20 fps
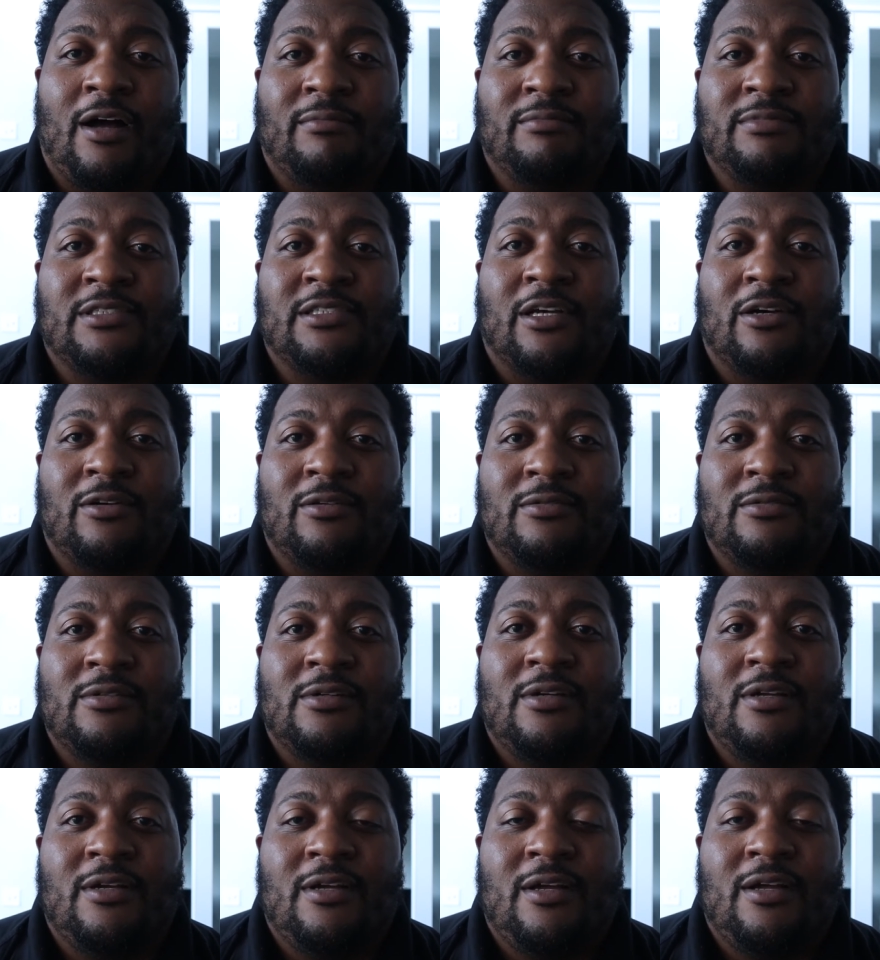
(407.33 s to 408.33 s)
So
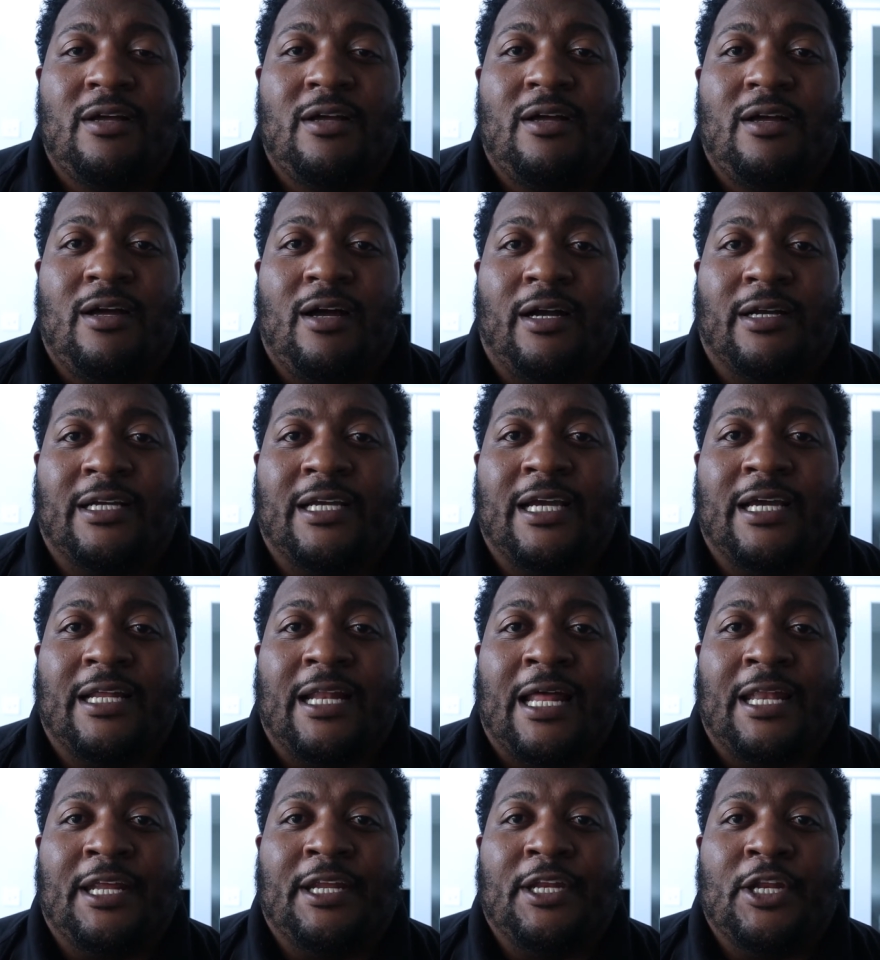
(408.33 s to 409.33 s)
again,
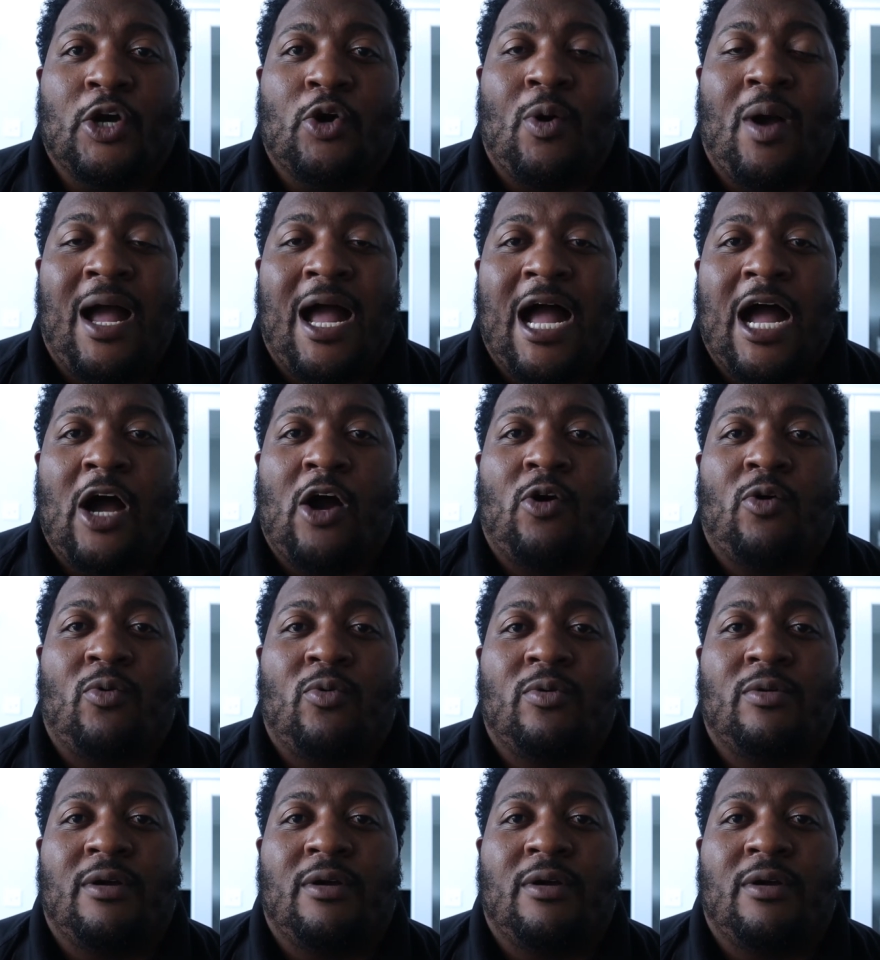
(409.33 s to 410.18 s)
I didn't know how,